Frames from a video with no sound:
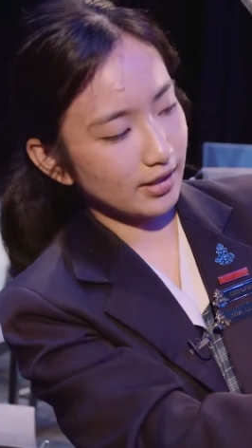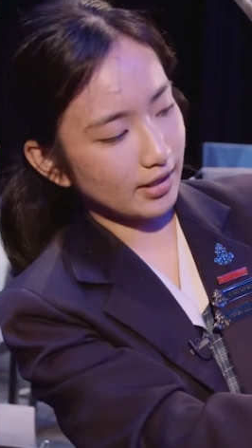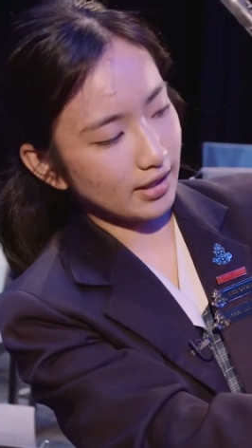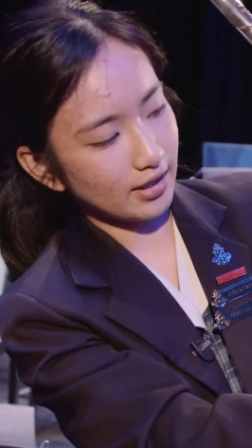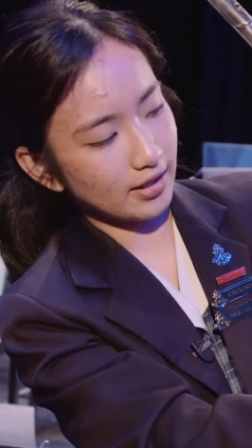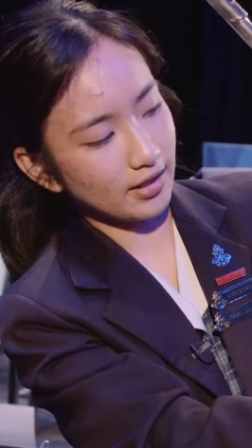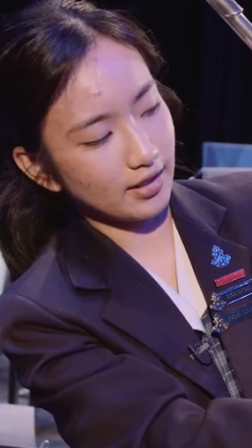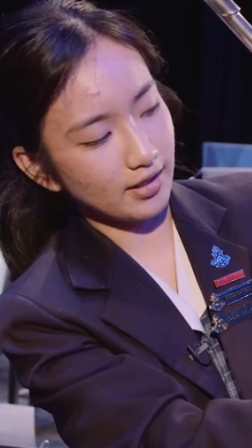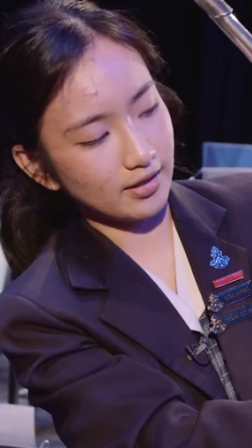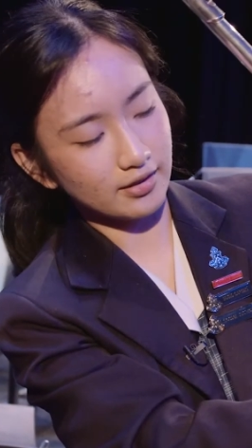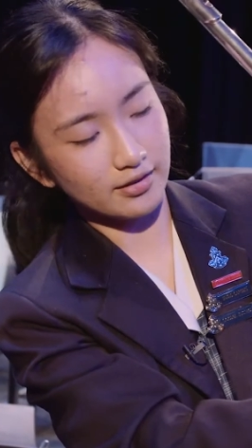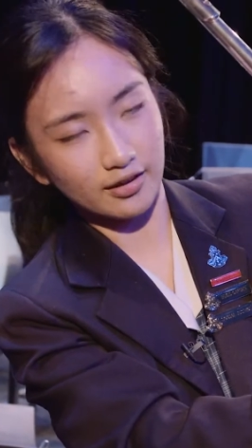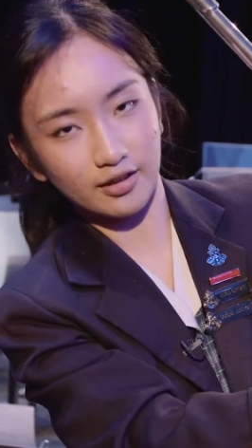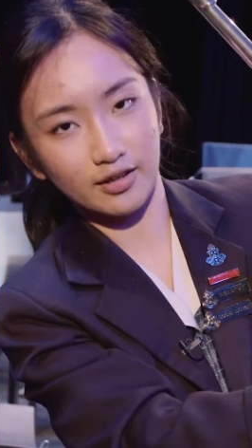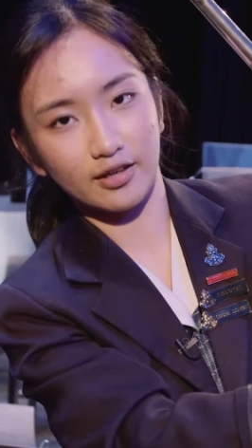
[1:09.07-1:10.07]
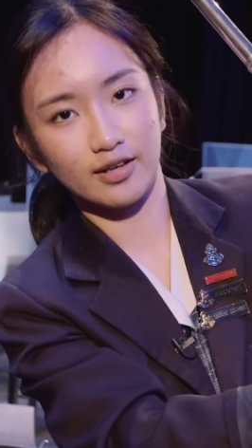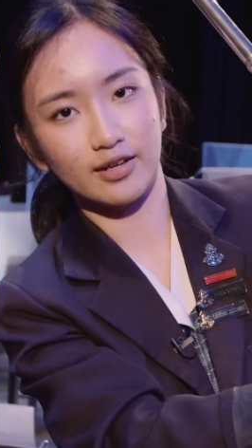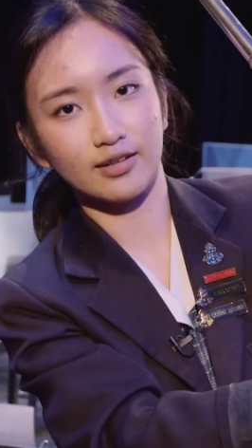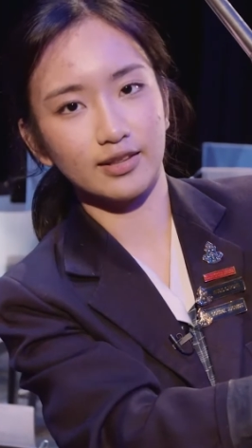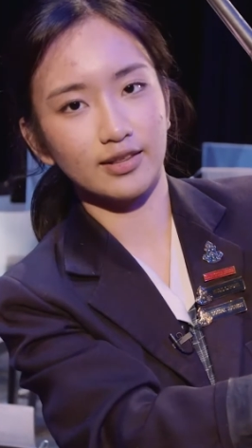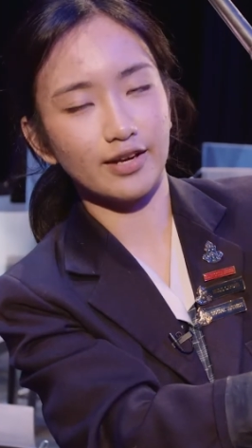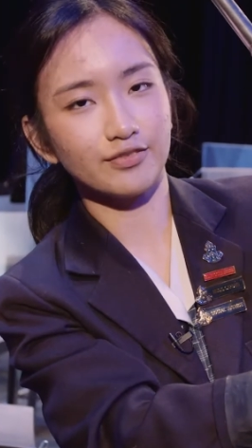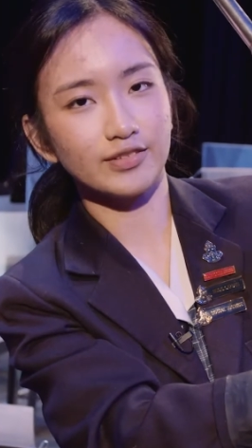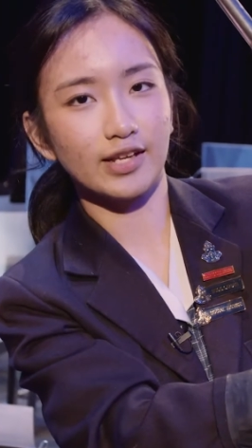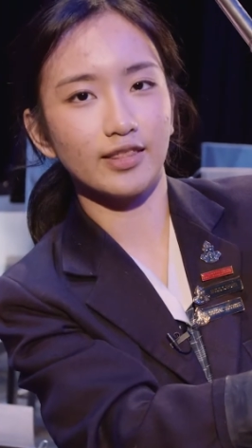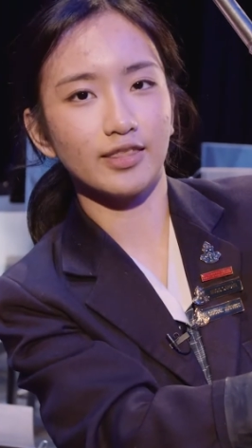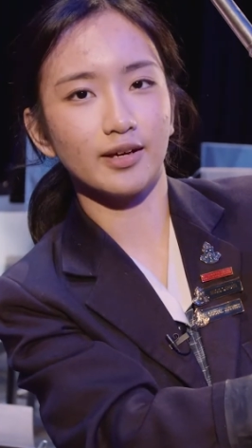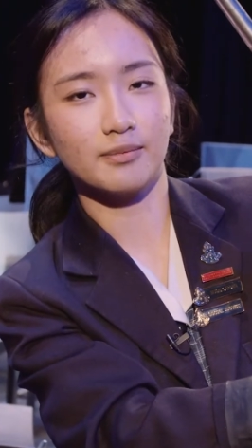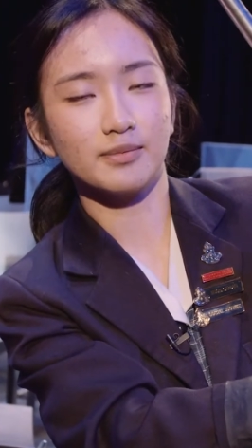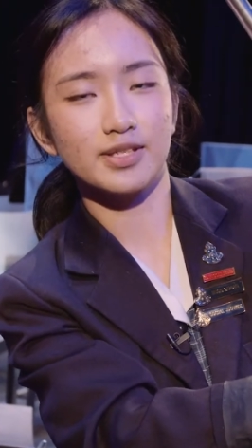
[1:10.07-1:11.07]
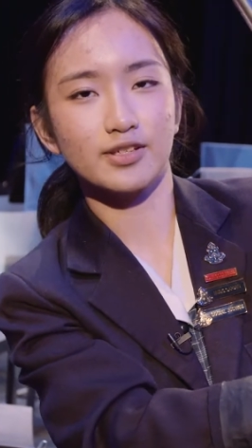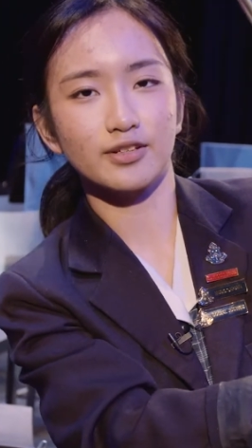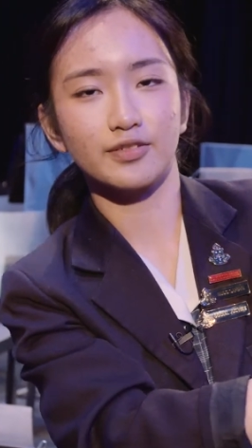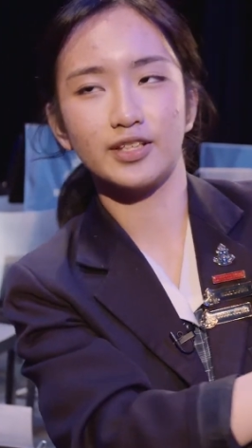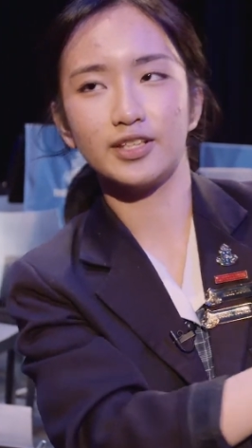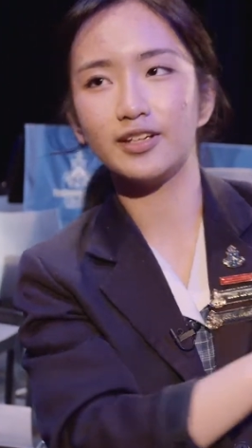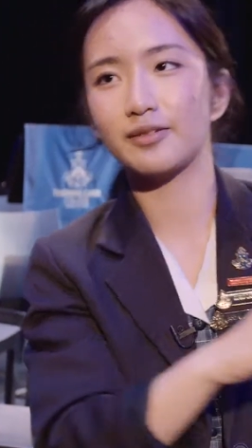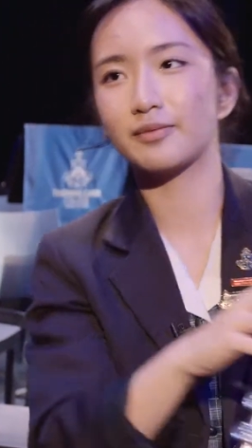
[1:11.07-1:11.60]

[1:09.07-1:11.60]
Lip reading: And our left hand thumb is over here.